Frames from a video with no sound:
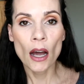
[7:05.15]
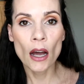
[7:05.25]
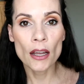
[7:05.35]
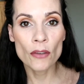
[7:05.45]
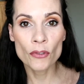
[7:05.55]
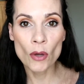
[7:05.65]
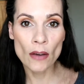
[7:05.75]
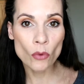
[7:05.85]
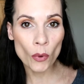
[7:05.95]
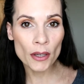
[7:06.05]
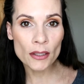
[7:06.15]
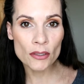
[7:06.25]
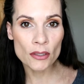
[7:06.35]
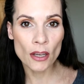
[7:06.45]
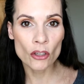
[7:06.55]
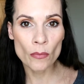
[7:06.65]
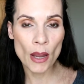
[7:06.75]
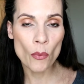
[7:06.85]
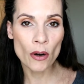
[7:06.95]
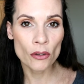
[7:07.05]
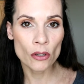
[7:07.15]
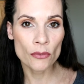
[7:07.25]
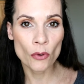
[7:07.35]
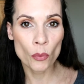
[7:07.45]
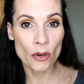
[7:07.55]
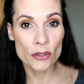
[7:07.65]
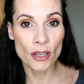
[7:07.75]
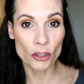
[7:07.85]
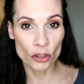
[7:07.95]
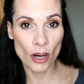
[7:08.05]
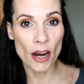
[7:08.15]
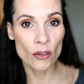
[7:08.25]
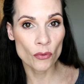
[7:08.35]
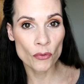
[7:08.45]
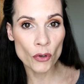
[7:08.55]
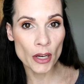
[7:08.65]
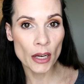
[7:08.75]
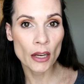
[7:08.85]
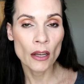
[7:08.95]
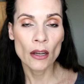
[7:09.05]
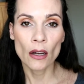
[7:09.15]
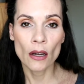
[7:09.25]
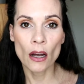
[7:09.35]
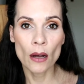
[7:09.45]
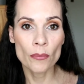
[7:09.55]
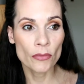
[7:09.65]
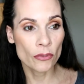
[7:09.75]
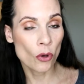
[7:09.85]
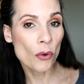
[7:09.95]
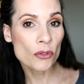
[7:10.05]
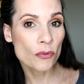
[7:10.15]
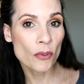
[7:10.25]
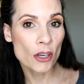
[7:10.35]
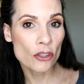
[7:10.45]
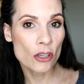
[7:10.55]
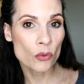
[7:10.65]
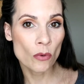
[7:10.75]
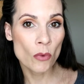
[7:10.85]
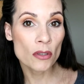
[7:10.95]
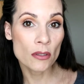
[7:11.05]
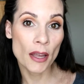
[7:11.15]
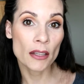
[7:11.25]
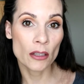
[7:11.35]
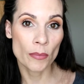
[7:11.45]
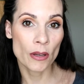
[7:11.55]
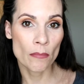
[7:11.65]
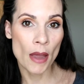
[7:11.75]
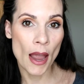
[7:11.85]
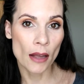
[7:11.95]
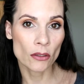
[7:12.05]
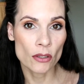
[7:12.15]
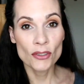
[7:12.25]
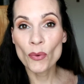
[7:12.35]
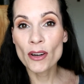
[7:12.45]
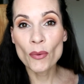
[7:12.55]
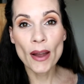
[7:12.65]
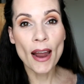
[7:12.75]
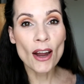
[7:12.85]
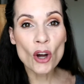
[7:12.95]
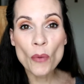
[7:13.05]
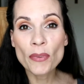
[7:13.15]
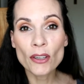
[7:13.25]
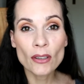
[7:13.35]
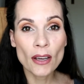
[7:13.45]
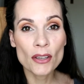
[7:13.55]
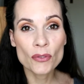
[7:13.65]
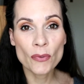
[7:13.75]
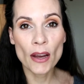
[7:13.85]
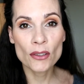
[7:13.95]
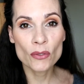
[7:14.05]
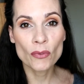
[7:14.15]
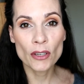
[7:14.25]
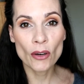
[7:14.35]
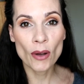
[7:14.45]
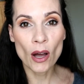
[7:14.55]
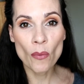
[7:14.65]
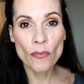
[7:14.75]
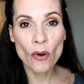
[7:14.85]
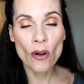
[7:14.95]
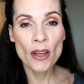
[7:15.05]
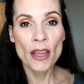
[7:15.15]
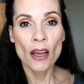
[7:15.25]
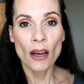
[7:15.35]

If you have oily skin, you may want to look for words like shine-free. Those finishes will most likely be matte. So anyway, I hope that you guys find this video helpful.